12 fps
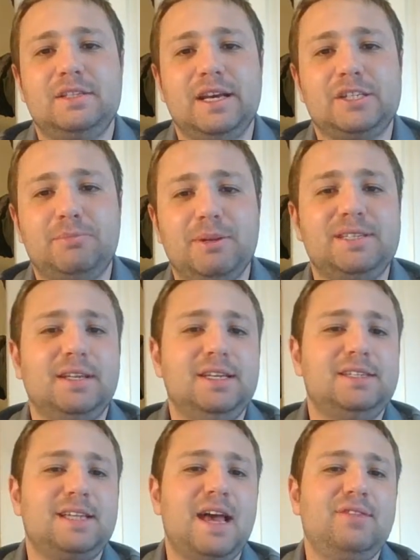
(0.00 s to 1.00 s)
explicitly
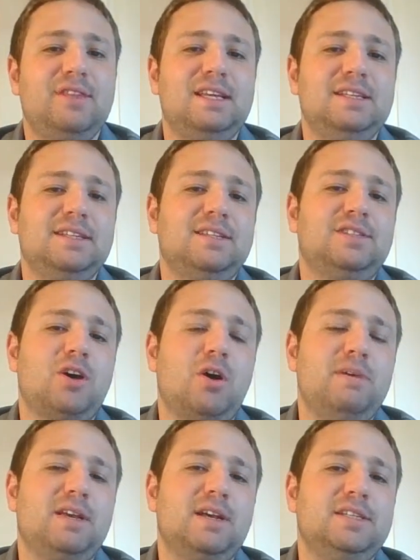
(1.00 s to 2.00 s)
said that he did so
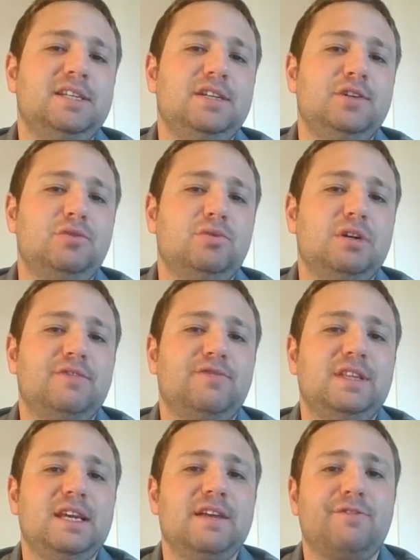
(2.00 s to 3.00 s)
because he knew if
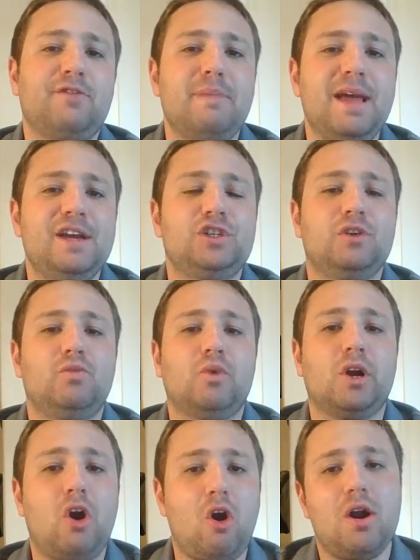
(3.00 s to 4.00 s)
the information
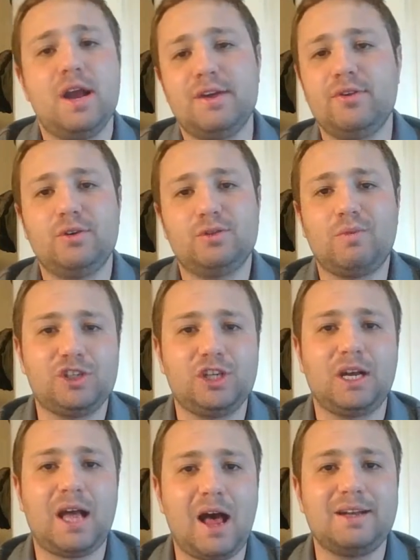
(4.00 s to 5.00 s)
regarding those
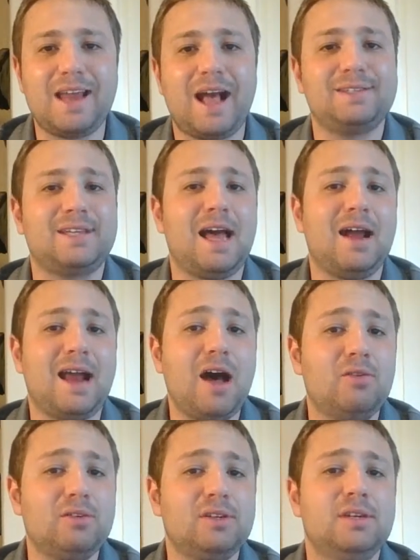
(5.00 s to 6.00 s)
Russia contacts got
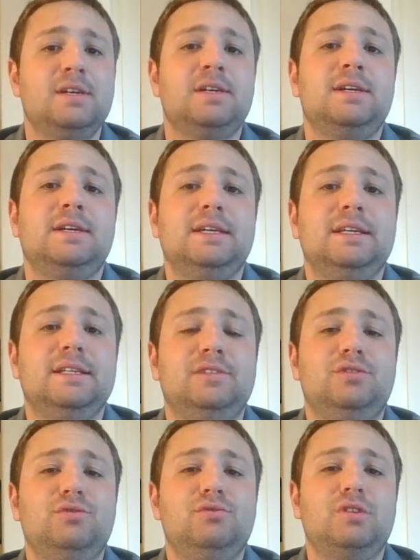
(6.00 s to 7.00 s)
out
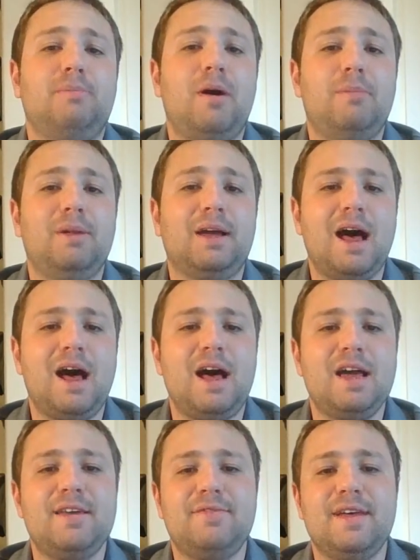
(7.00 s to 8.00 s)
into the public
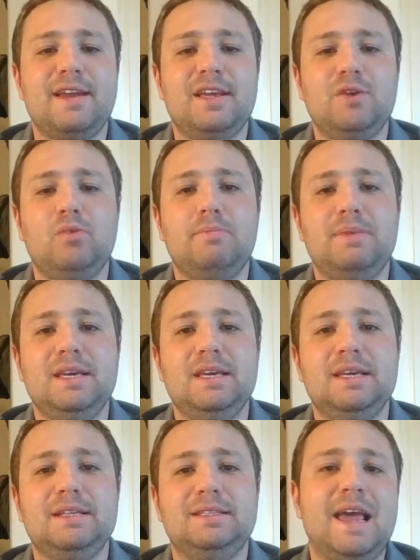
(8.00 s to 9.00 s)
eye, that it would
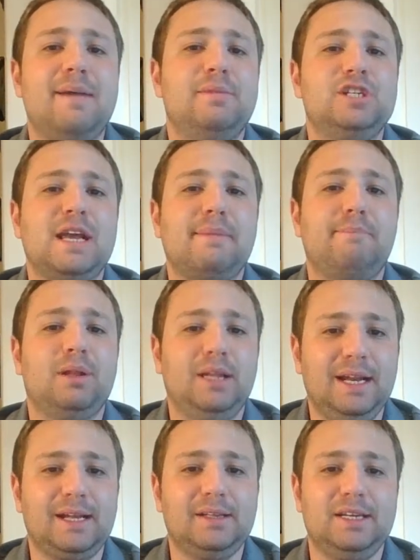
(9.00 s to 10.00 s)
be damaging
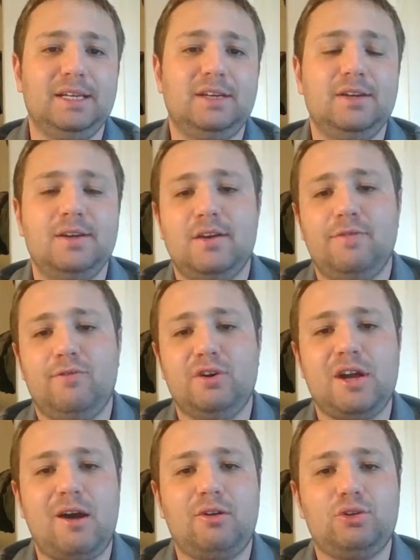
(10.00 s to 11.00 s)
politically for
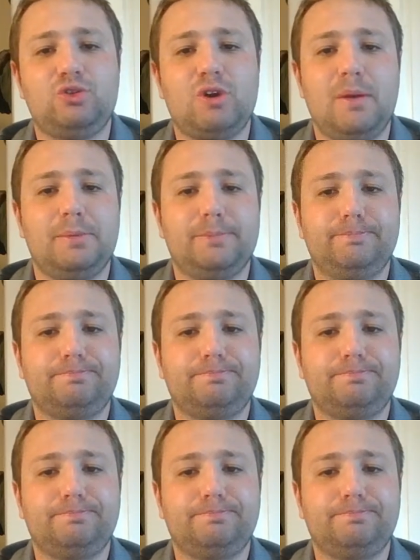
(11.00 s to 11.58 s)
Donald Trump.